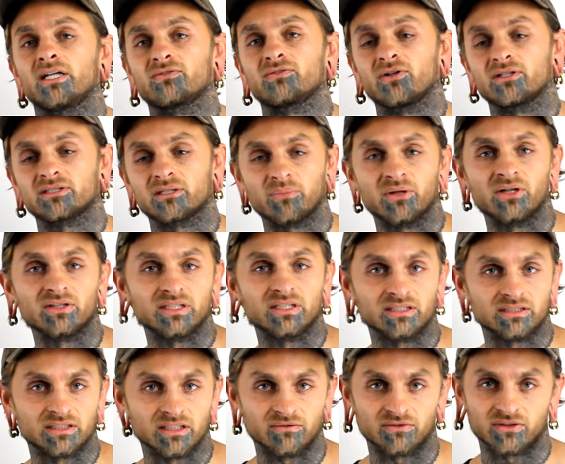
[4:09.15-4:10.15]
as far as the piercing
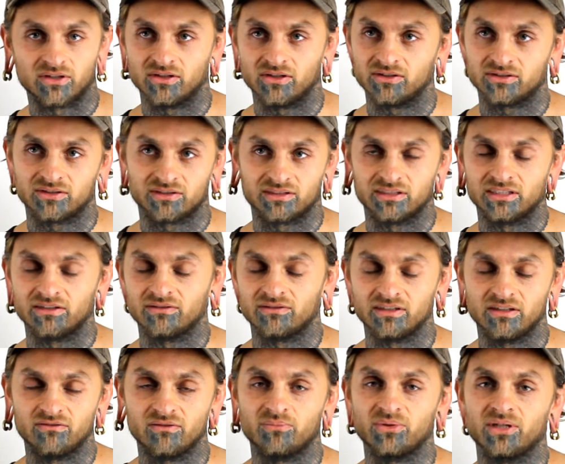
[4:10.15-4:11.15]
itself goes, just leave,
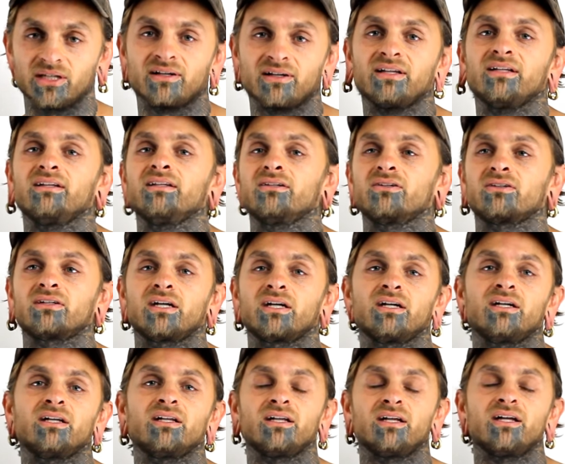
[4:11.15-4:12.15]
leave it be,
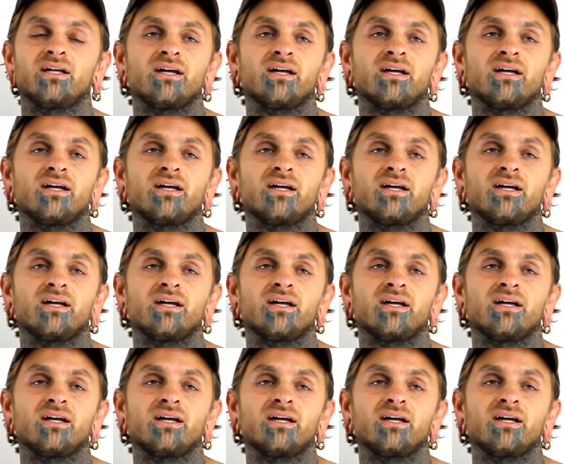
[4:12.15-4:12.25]
okay?